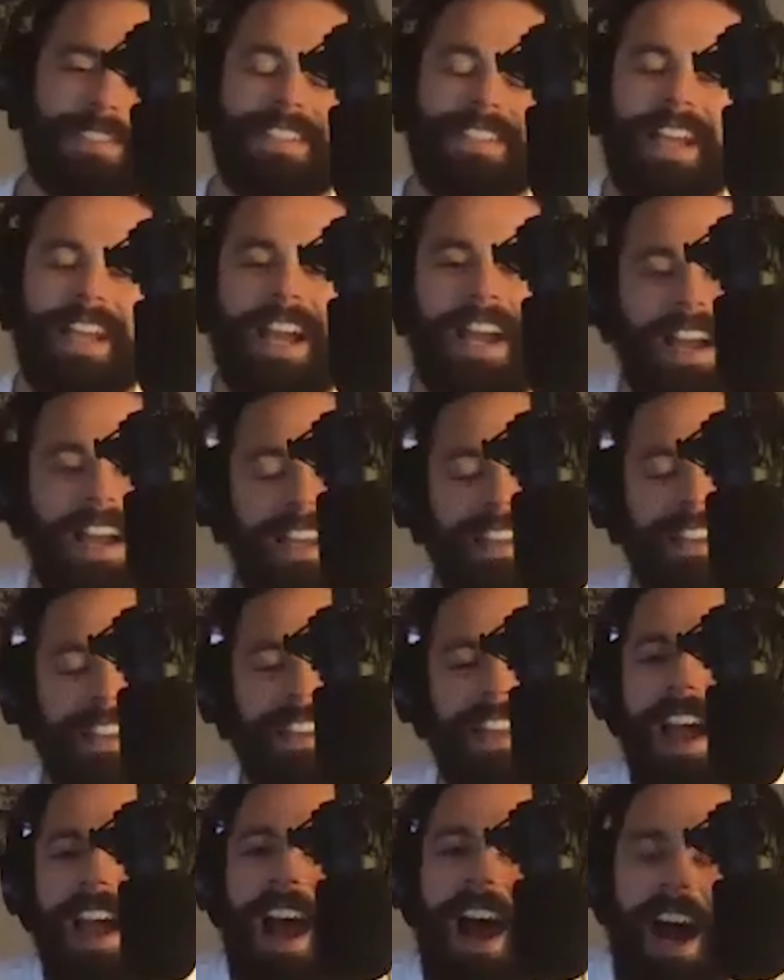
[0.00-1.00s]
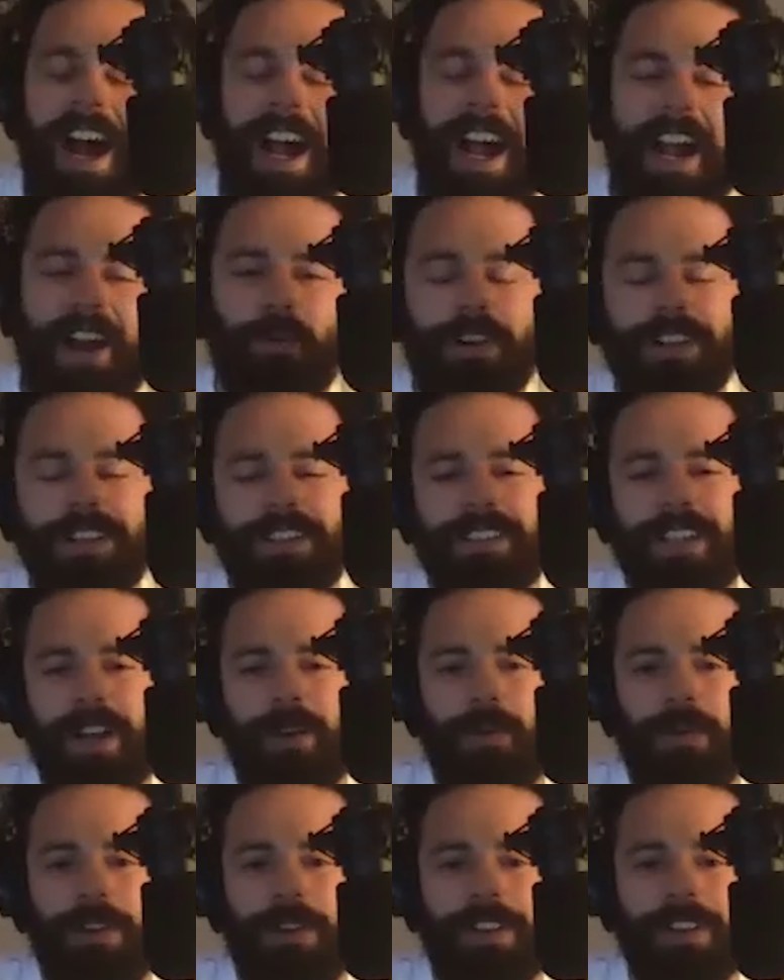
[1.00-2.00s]
yeah. And I want to I
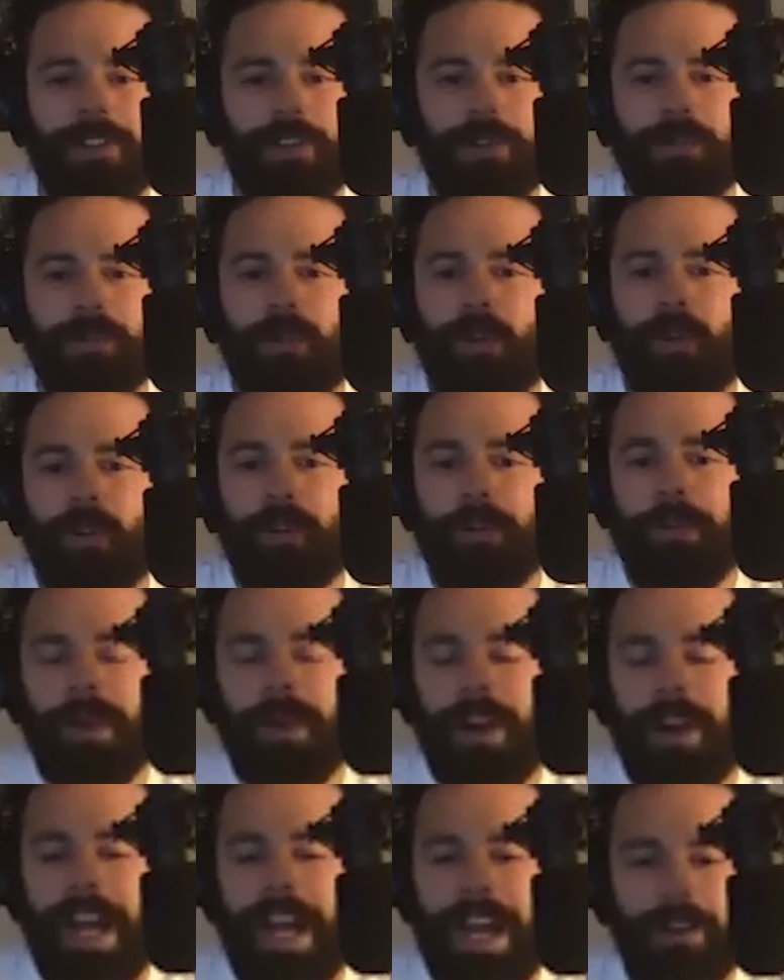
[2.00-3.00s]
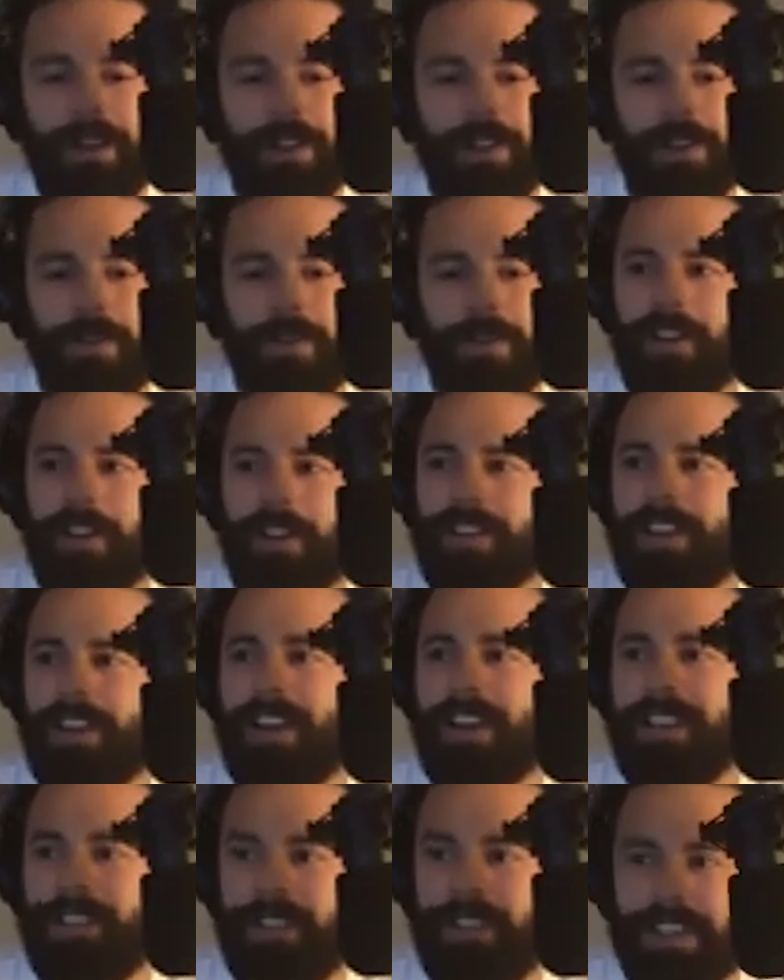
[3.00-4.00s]
want to learn more about how you all
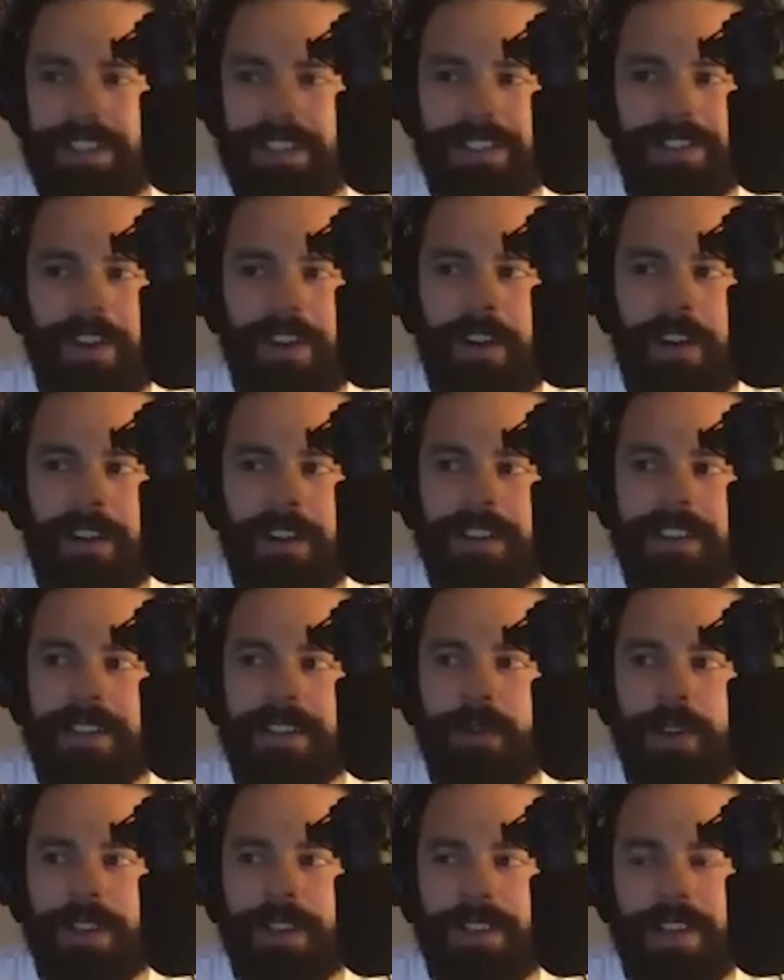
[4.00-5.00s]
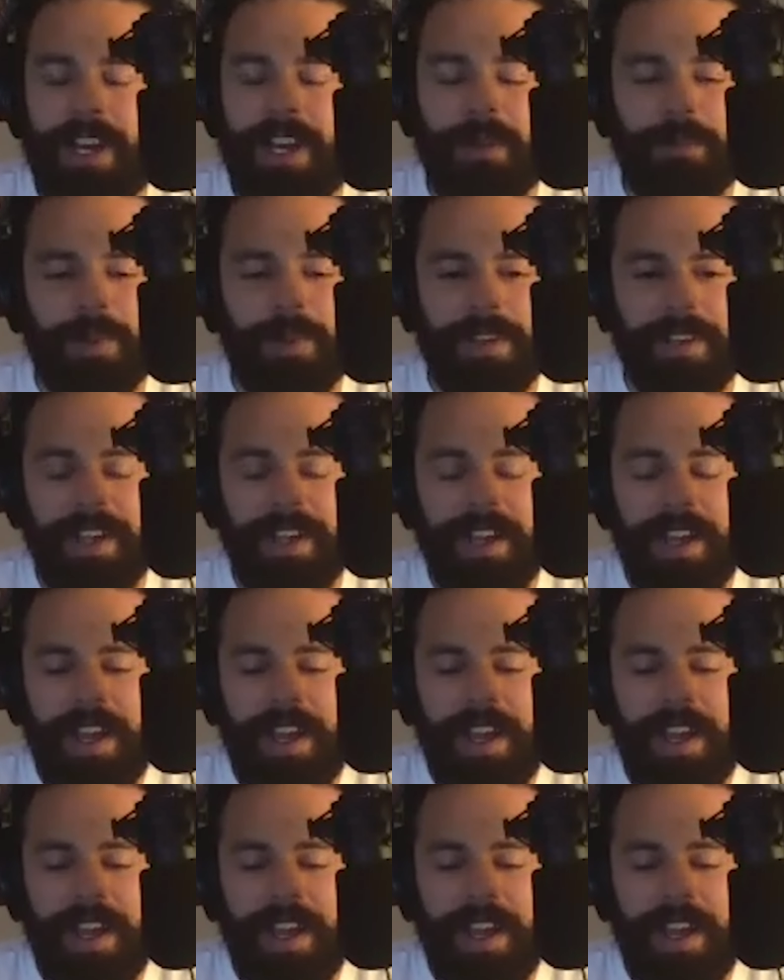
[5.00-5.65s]
got you got started and whatnot, but.